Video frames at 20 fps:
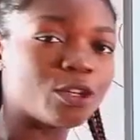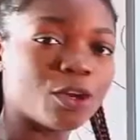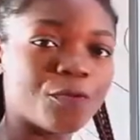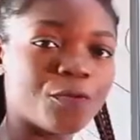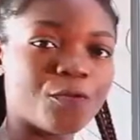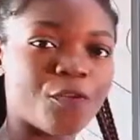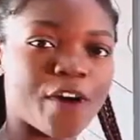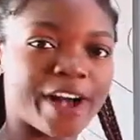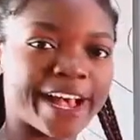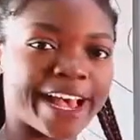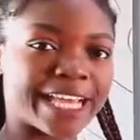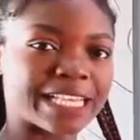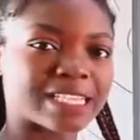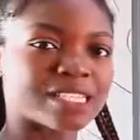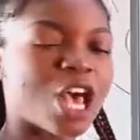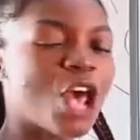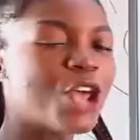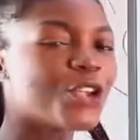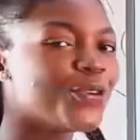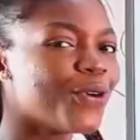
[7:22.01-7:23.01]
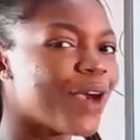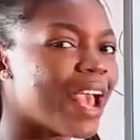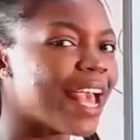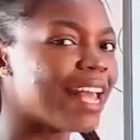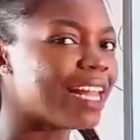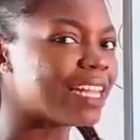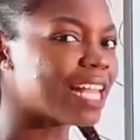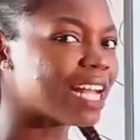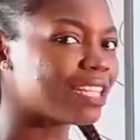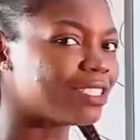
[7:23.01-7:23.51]
Don't forget, you
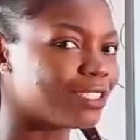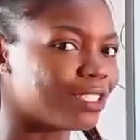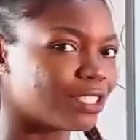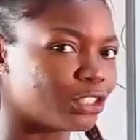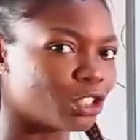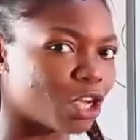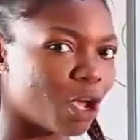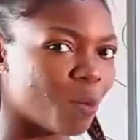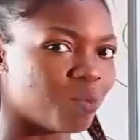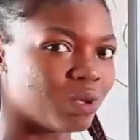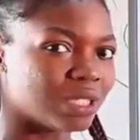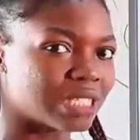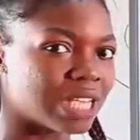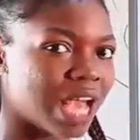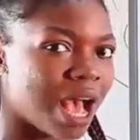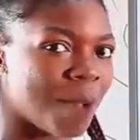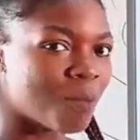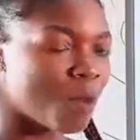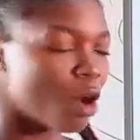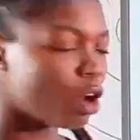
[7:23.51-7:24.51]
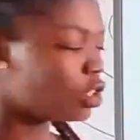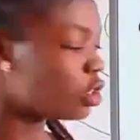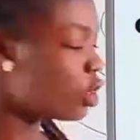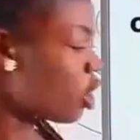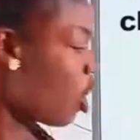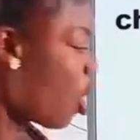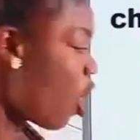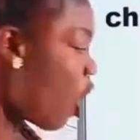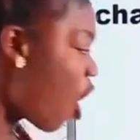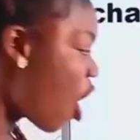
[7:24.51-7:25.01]
entered the shop with how much?
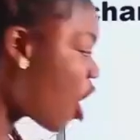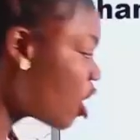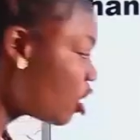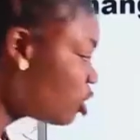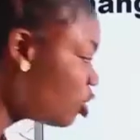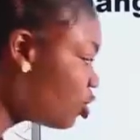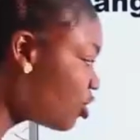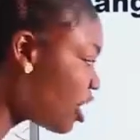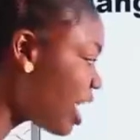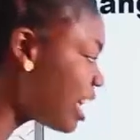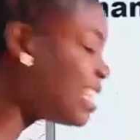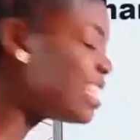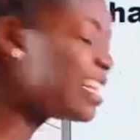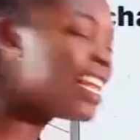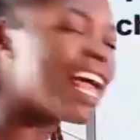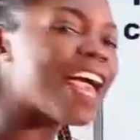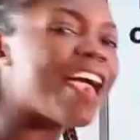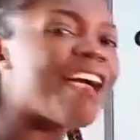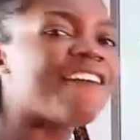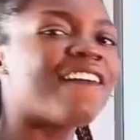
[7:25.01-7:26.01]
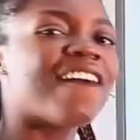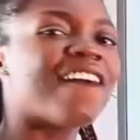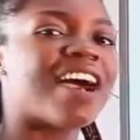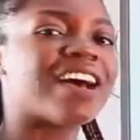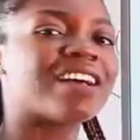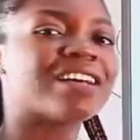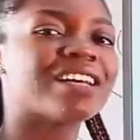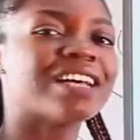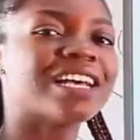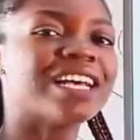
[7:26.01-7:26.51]
100
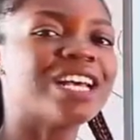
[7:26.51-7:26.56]
naira.